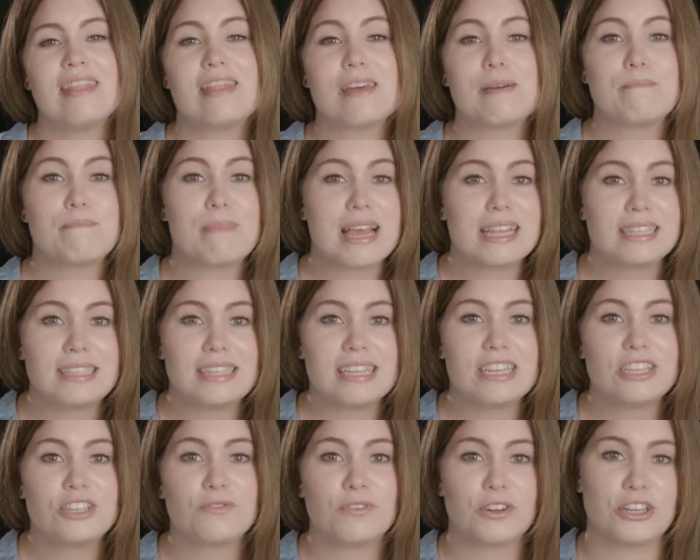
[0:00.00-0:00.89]
The
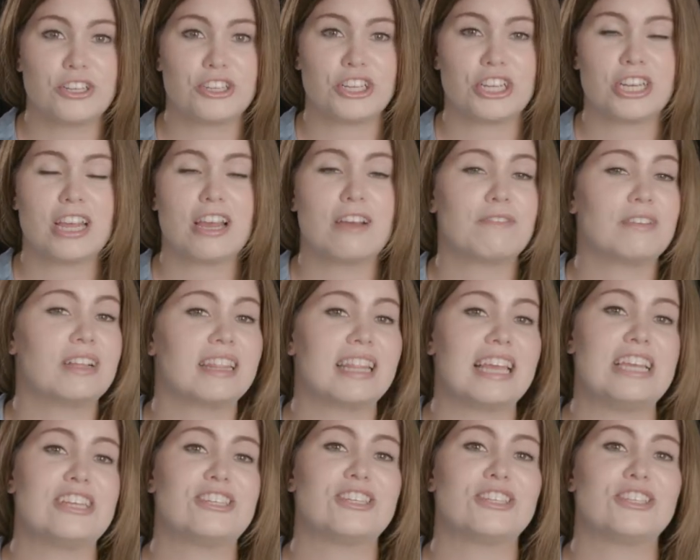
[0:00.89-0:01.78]
message version of
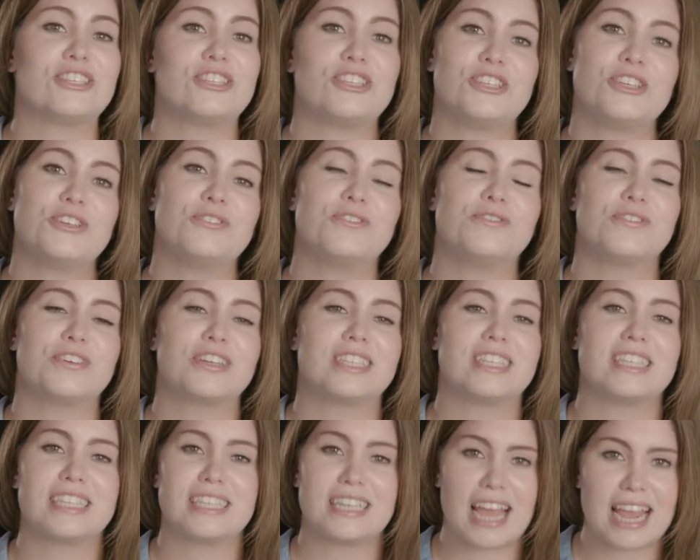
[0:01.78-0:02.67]
Galatians 2,
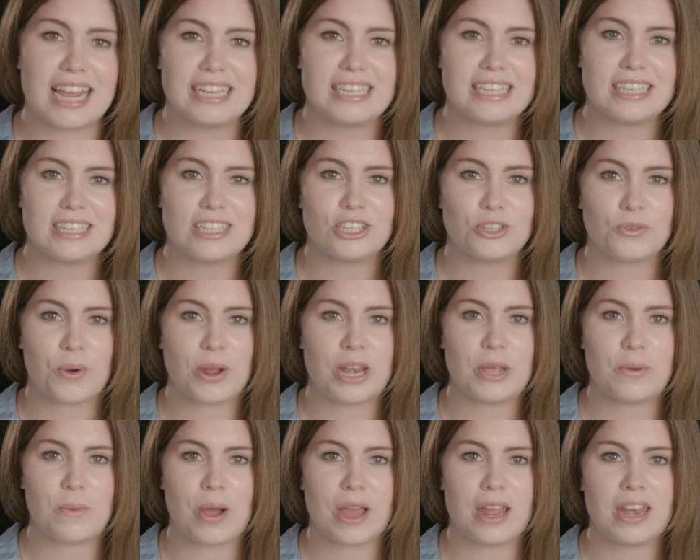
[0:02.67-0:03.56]
verses 19 to
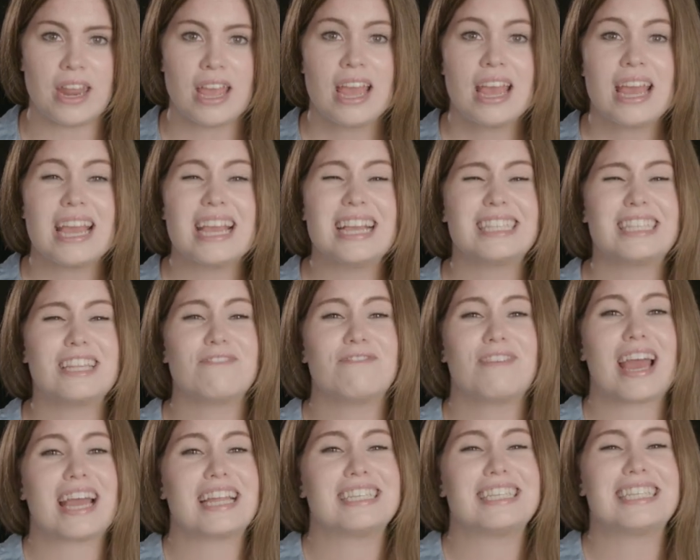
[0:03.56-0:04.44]
21, is a
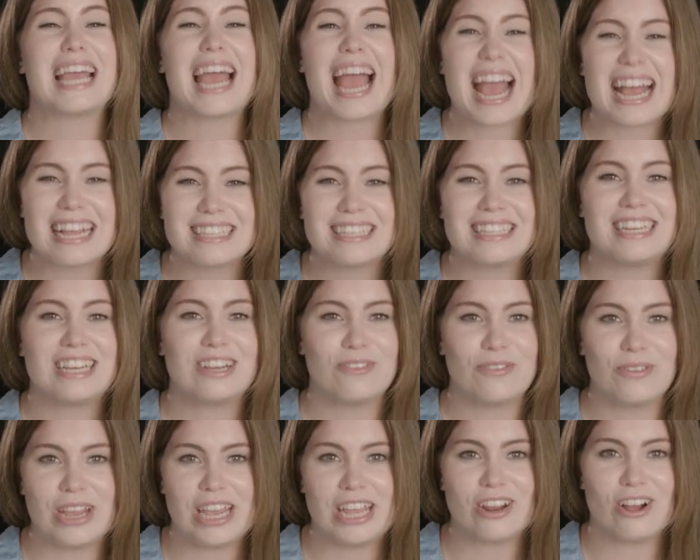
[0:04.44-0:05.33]

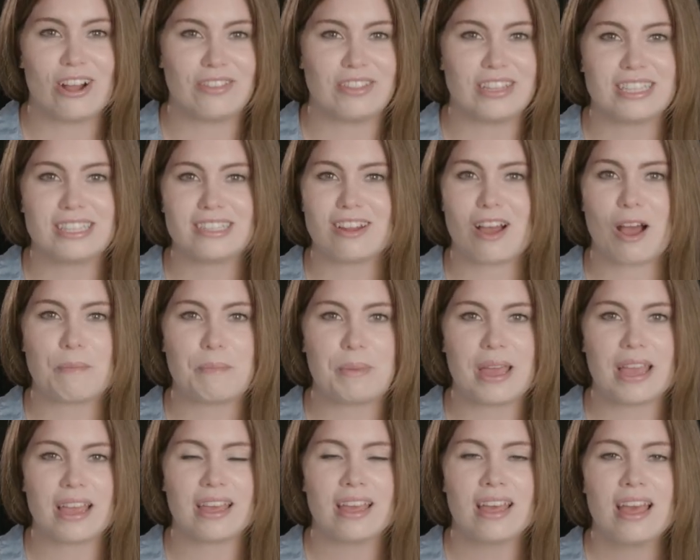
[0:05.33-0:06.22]
fantastic read on this
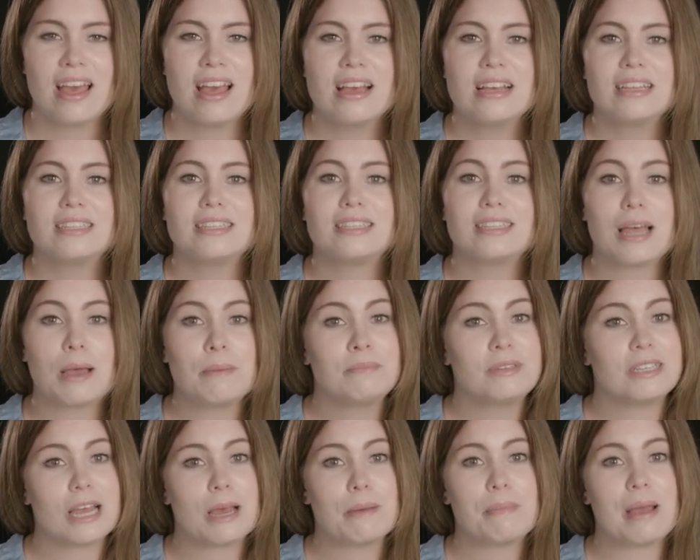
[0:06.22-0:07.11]
topic,
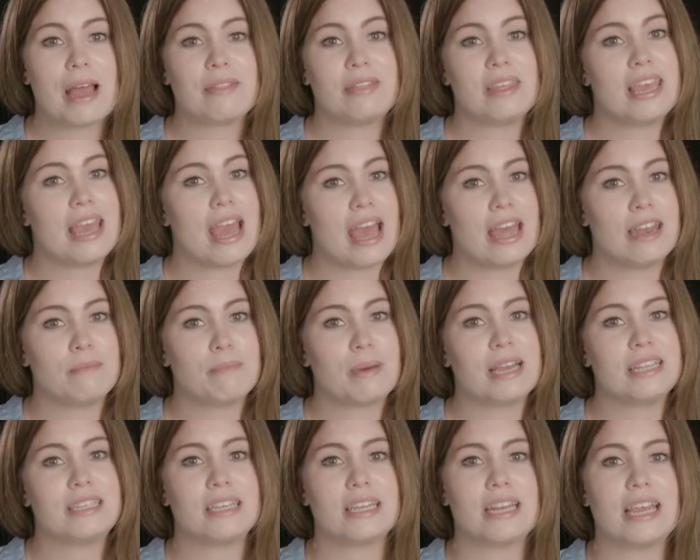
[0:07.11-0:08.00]
summed up at the end
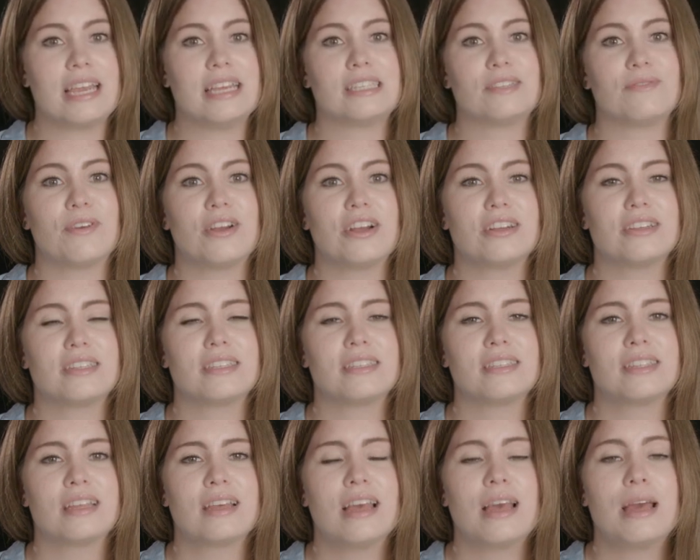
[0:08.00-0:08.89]
by today's
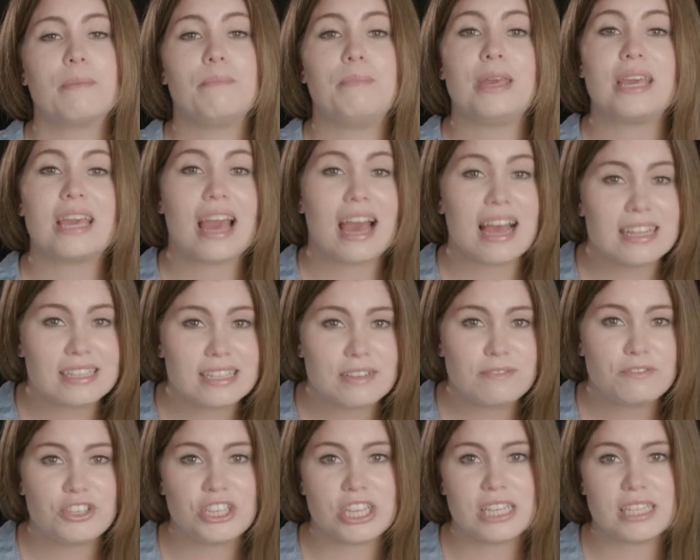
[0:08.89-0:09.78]
verse. Because
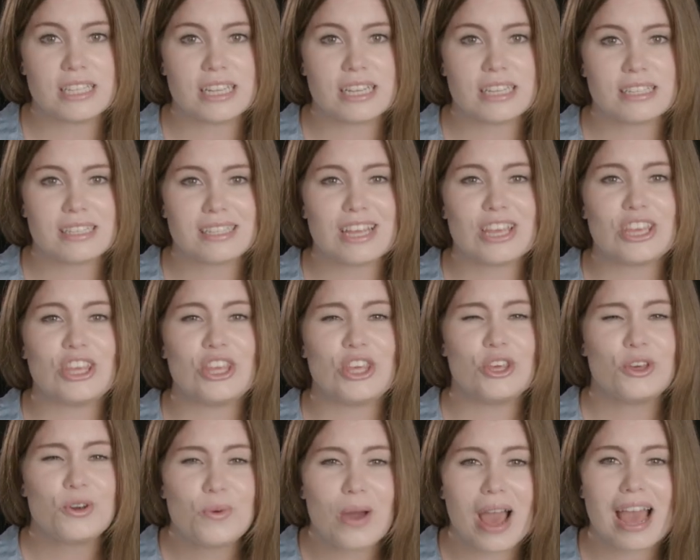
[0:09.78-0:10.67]
of Jesus,
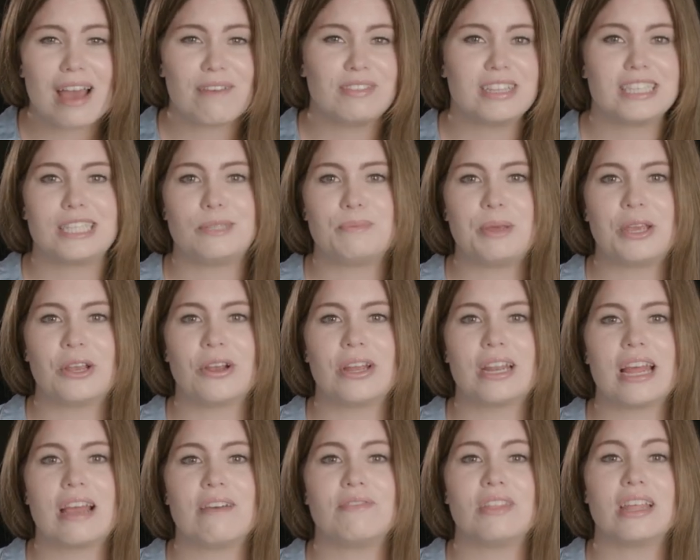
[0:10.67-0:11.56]
you have the
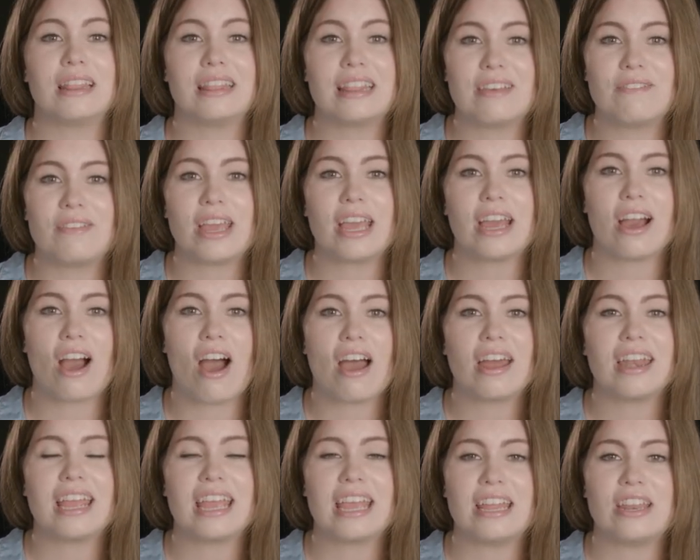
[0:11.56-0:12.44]
Spirit of the living
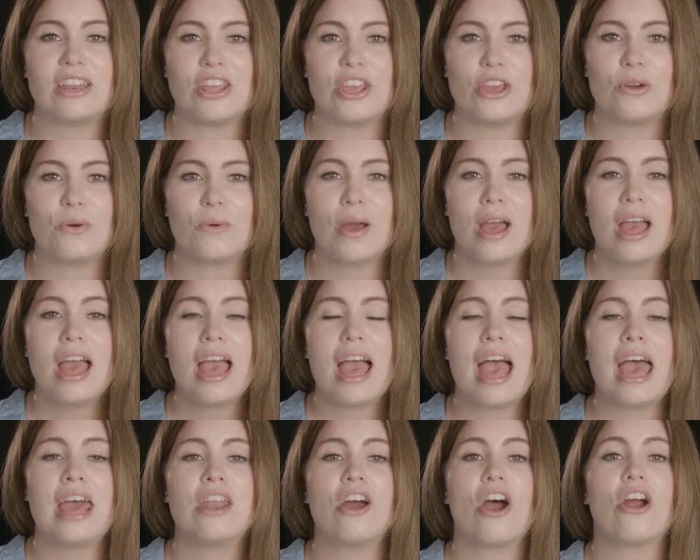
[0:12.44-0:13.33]
God in you
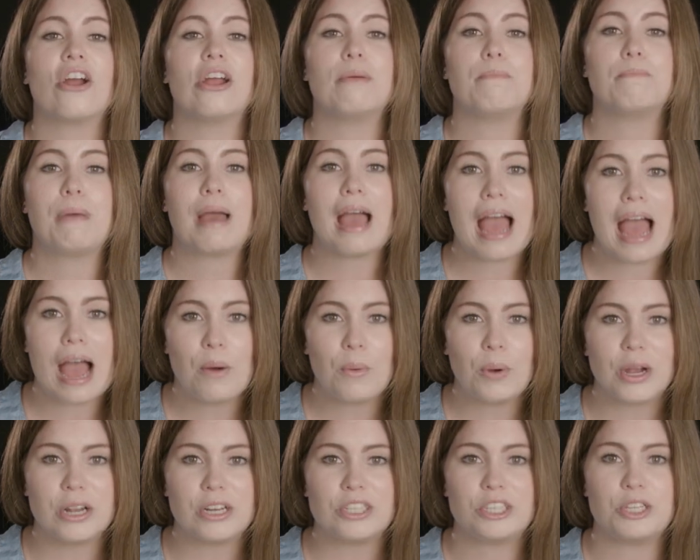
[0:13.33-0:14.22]
and are
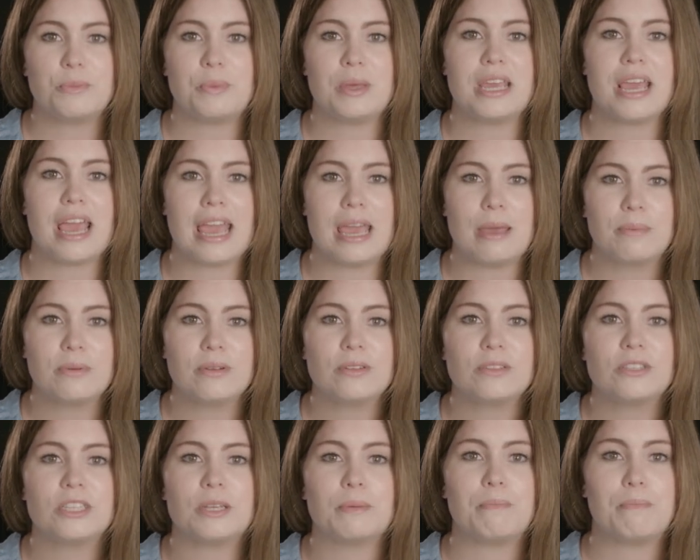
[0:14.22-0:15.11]
empowered to be
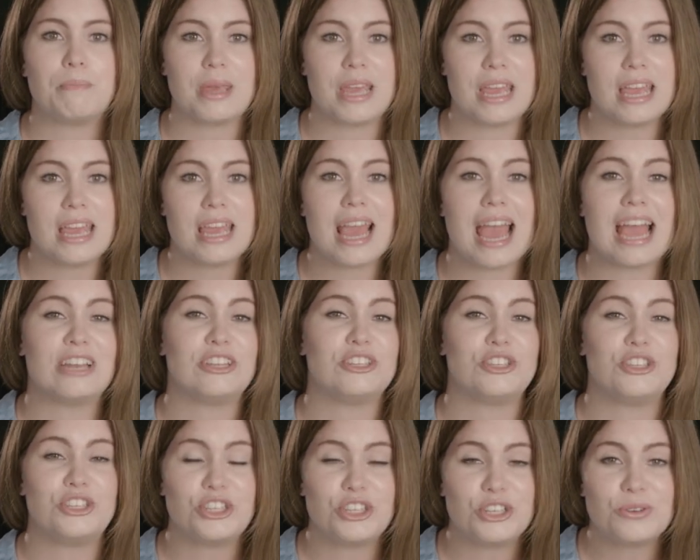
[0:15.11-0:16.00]
able to be
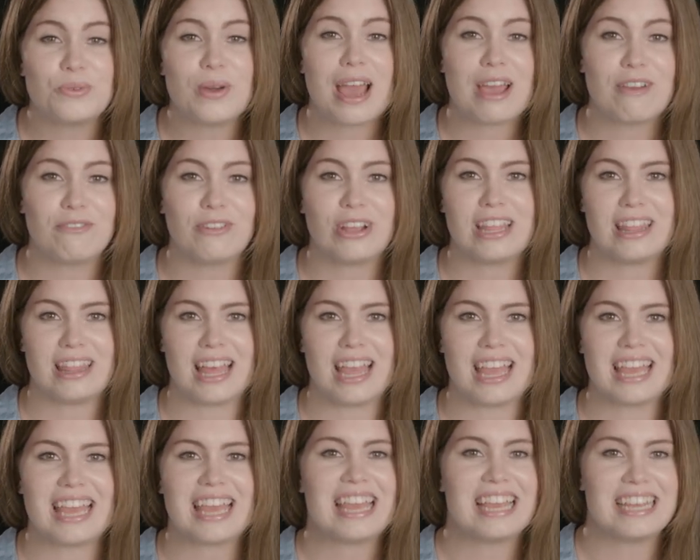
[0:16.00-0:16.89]
and do
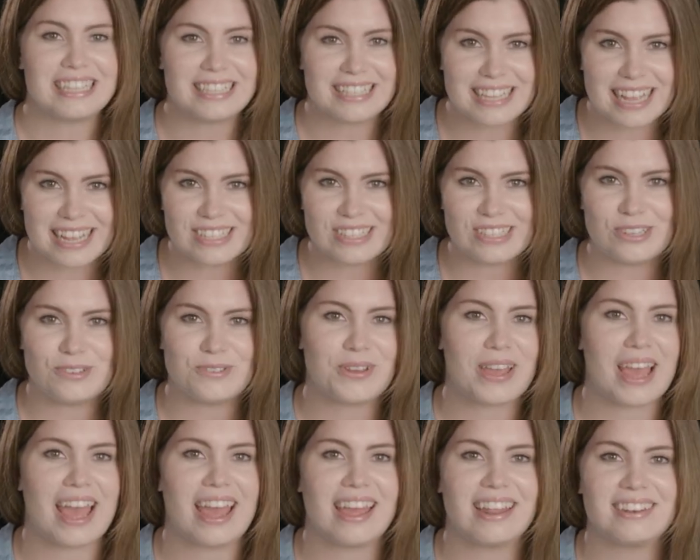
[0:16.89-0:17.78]
everything He says you
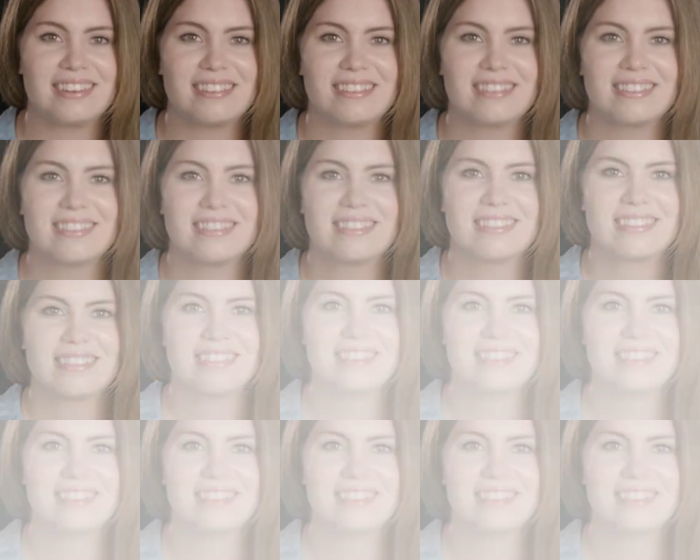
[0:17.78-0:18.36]
can.